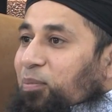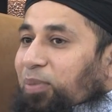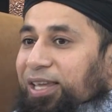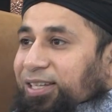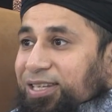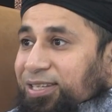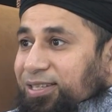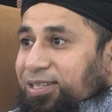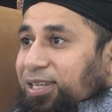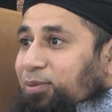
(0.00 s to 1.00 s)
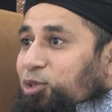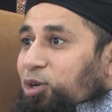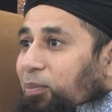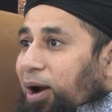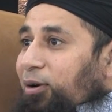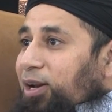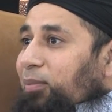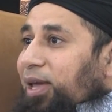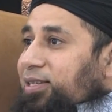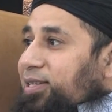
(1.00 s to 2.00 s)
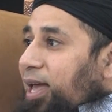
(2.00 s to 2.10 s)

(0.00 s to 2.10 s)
But it doesn't seem to apparently make